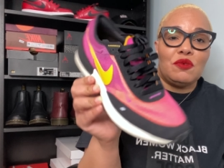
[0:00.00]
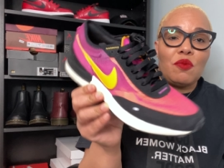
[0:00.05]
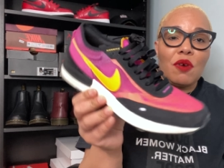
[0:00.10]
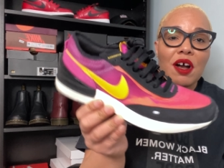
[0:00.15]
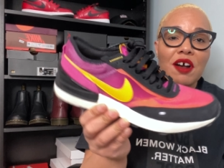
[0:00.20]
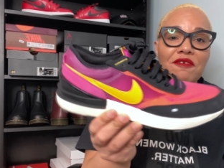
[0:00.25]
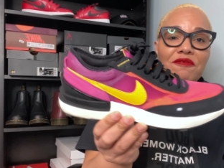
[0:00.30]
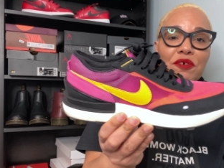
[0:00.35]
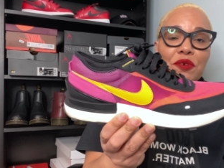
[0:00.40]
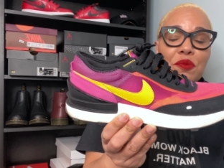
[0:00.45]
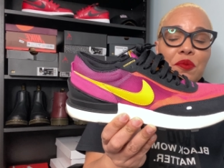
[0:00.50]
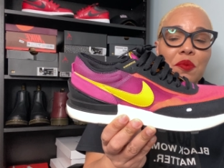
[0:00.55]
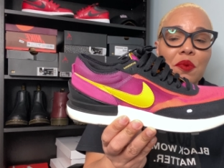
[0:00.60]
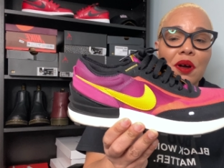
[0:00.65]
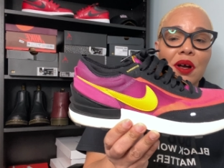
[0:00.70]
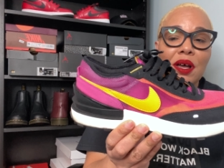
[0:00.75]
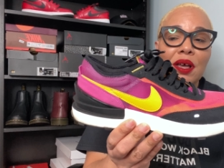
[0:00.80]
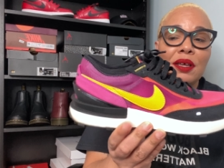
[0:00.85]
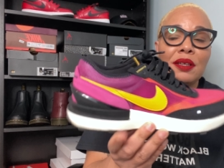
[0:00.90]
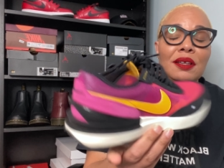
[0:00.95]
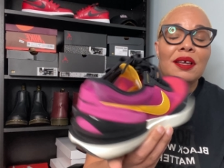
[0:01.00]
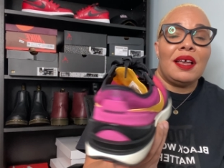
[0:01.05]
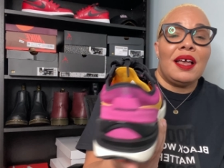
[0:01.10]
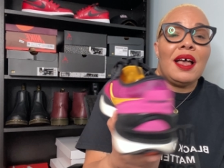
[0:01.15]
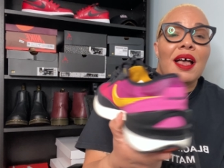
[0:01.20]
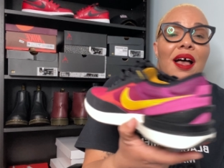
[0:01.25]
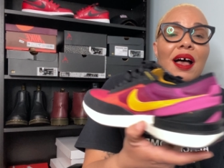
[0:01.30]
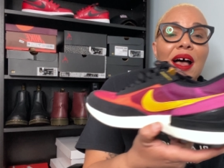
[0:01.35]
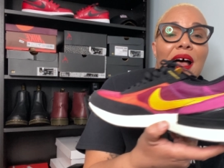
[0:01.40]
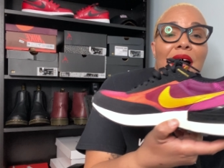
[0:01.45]
Waffle One.
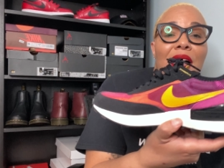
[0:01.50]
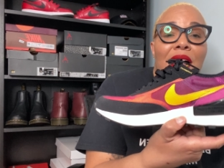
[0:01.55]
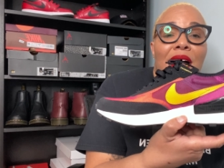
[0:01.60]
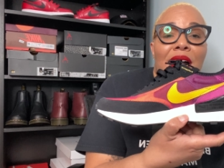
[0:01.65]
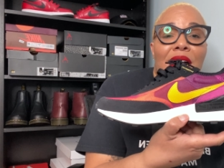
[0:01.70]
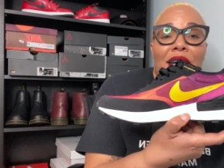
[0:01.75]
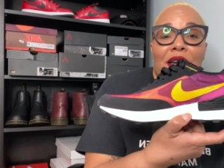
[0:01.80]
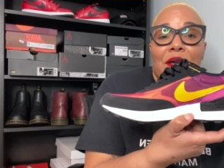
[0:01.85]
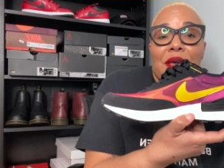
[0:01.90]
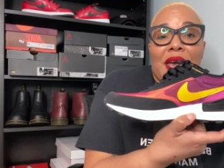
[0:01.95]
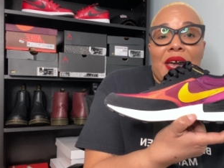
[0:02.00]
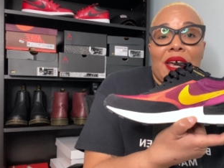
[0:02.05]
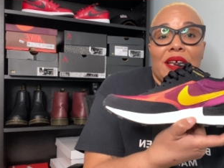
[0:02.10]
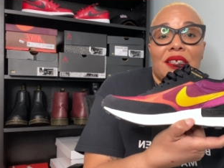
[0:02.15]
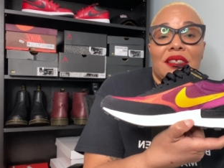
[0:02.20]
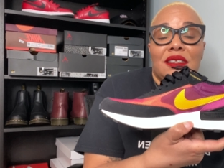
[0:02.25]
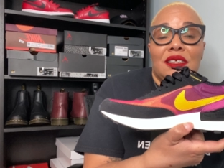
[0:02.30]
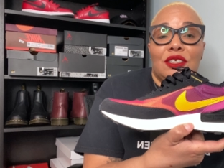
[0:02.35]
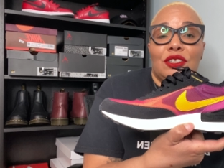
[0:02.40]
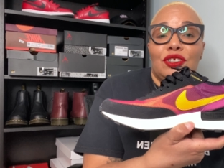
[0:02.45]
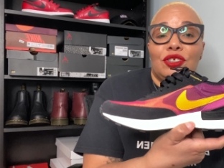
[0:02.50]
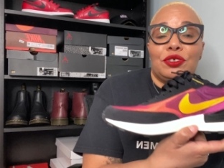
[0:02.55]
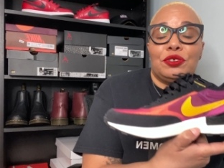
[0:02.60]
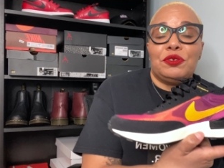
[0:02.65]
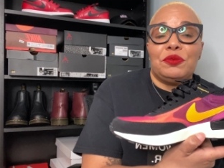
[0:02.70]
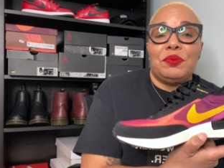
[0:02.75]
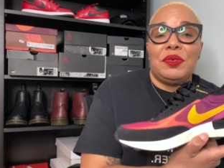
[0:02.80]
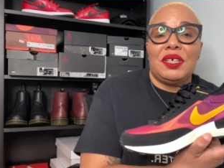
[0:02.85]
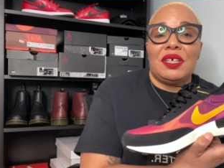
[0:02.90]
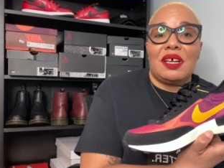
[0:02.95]
I added this
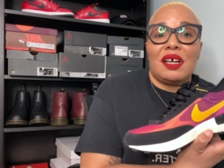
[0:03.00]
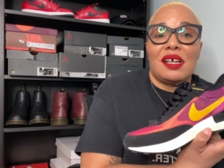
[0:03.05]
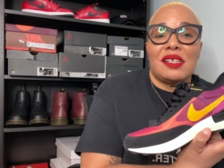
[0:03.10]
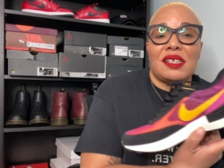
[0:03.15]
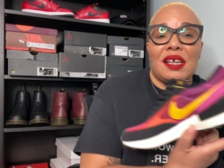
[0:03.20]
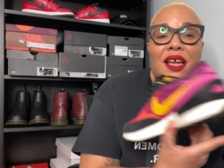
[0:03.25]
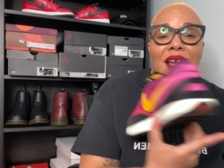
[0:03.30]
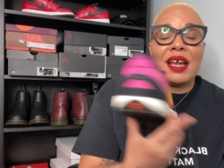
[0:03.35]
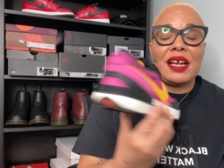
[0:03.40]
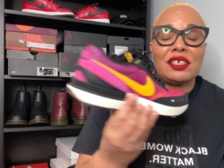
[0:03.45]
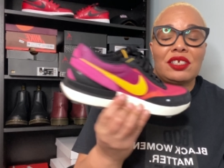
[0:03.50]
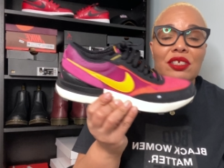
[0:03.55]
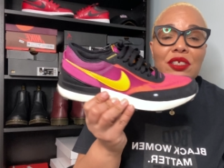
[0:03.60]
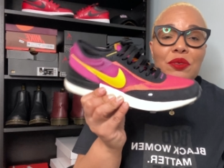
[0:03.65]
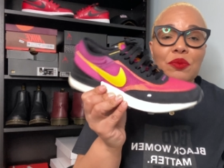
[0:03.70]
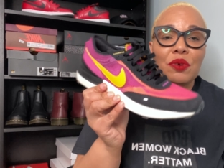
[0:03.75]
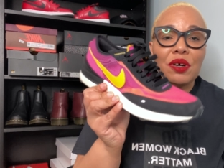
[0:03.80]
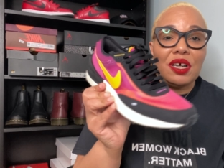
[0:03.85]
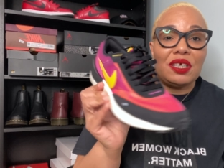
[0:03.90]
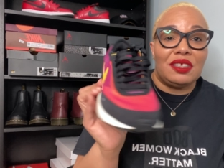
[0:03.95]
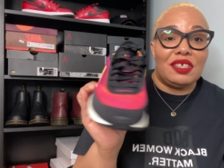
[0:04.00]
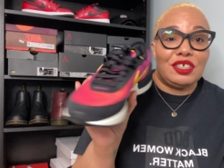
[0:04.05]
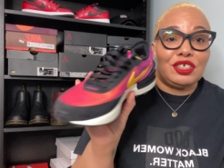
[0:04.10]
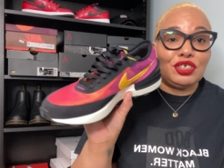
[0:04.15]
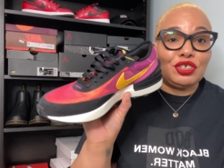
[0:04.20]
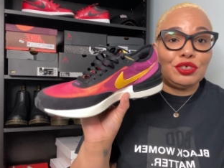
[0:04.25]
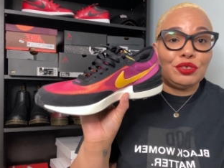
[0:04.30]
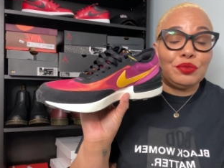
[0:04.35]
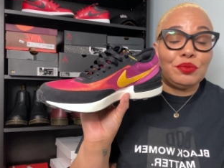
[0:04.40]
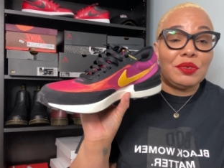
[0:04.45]
shoe because I actually won this
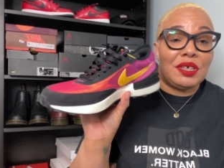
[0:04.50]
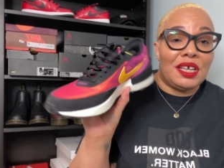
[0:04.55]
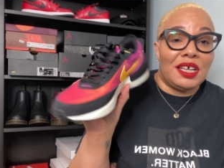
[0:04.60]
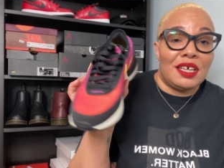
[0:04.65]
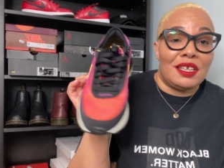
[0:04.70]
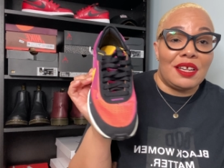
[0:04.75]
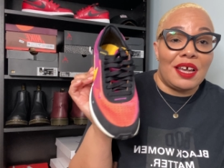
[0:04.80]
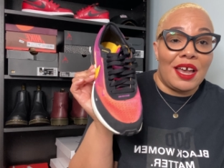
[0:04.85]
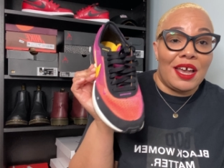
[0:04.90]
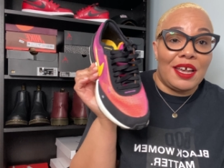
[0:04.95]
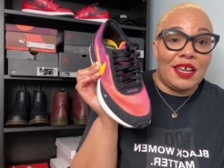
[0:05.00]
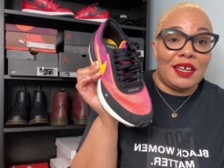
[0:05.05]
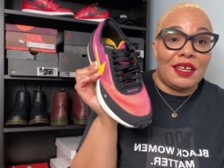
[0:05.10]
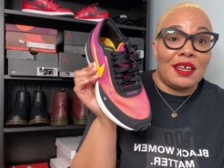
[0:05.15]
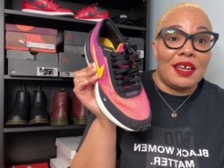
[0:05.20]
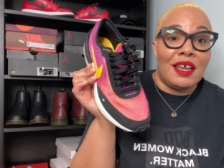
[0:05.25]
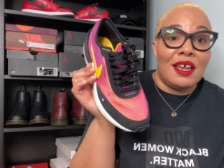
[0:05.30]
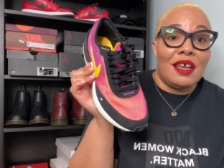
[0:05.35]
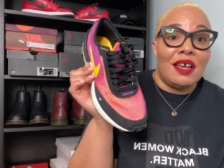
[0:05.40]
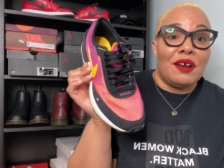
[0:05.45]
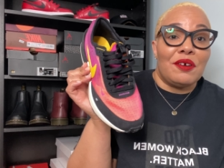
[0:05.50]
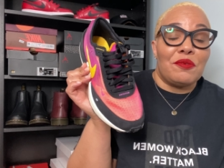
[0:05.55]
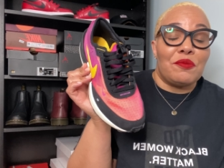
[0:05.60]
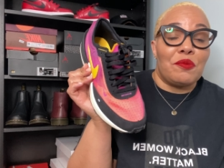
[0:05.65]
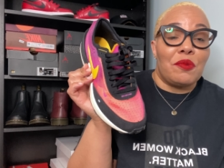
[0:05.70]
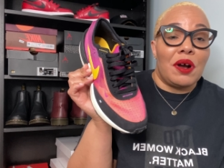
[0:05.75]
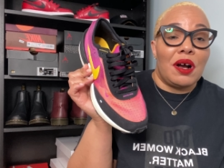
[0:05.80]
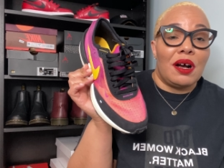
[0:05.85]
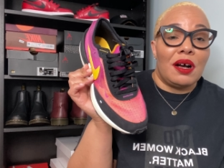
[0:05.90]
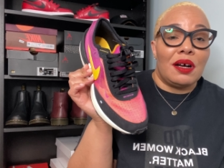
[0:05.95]
shoe in a
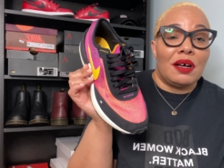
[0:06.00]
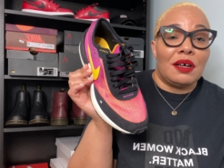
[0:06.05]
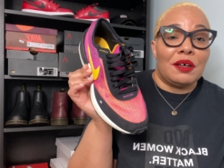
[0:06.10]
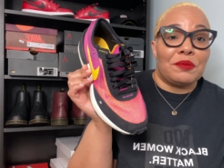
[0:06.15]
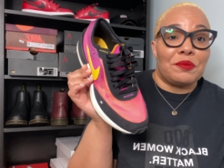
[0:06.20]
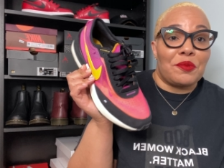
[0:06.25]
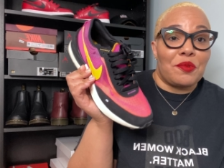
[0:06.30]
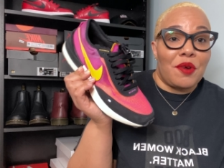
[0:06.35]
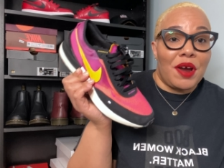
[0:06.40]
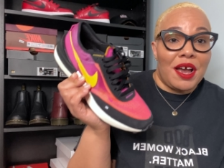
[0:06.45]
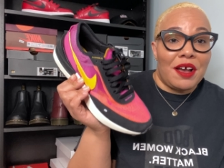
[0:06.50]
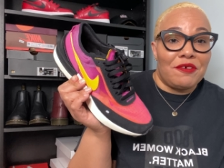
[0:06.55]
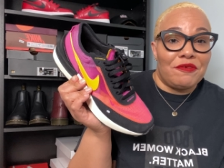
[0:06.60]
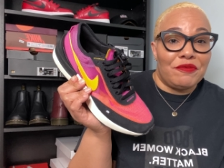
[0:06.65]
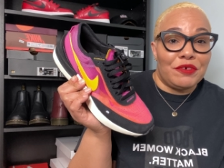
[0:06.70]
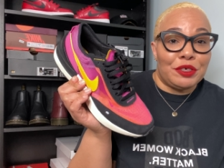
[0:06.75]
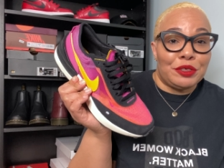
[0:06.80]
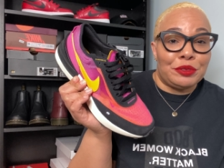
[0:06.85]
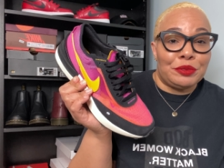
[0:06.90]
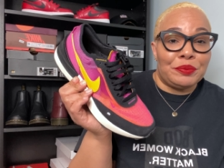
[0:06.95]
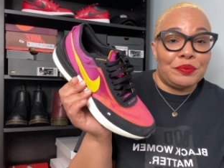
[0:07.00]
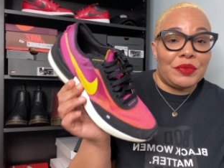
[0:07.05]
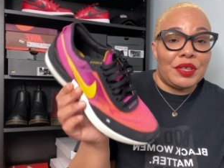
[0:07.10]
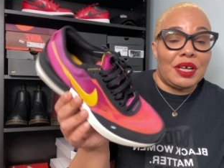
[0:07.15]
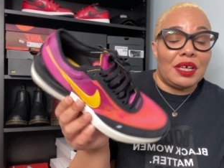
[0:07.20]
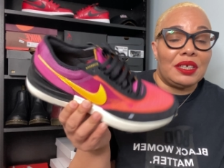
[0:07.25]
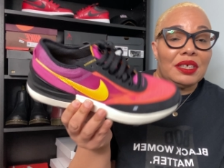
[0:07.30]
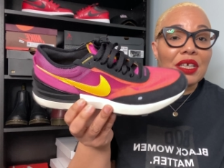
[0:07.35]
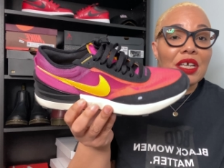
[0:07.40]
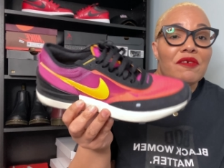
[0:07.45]
uh, raffle,
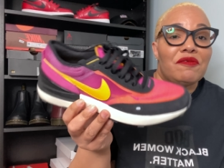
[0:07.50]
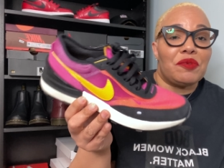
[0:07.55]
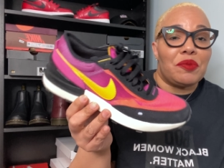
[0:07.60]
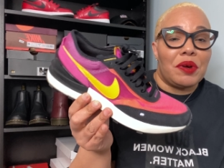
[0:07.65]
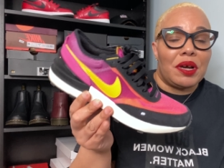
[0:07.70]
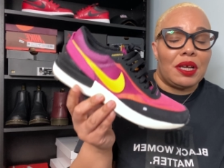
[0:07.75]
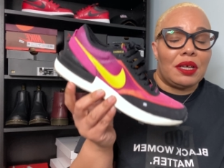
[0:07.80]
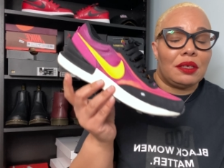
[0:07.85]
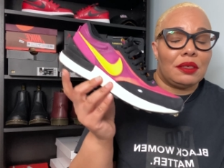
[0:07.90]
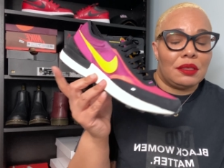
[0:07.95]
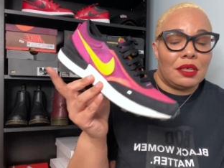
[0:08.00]
a giveaway.